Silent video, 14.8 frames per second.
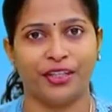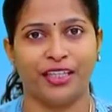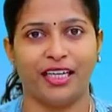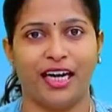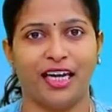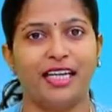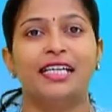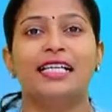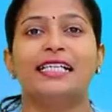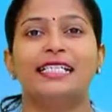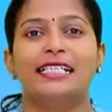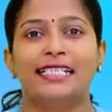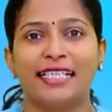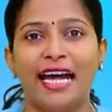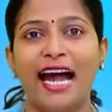Yeah,
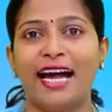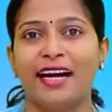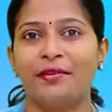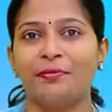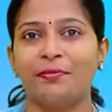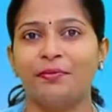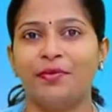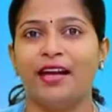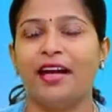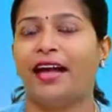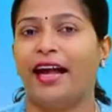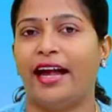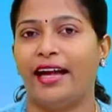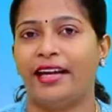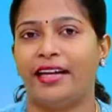Sam
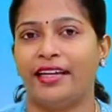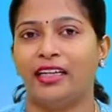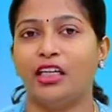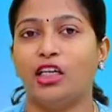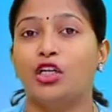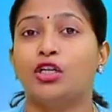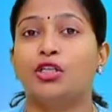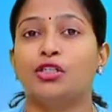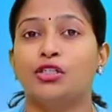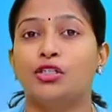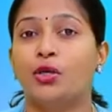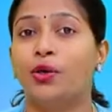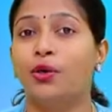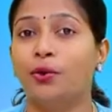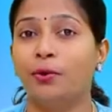and
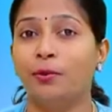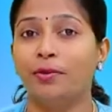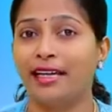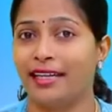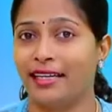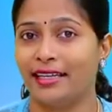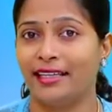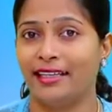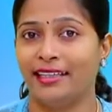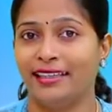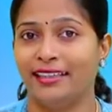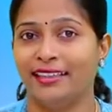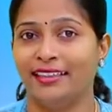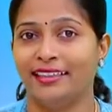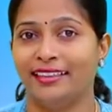Scooby.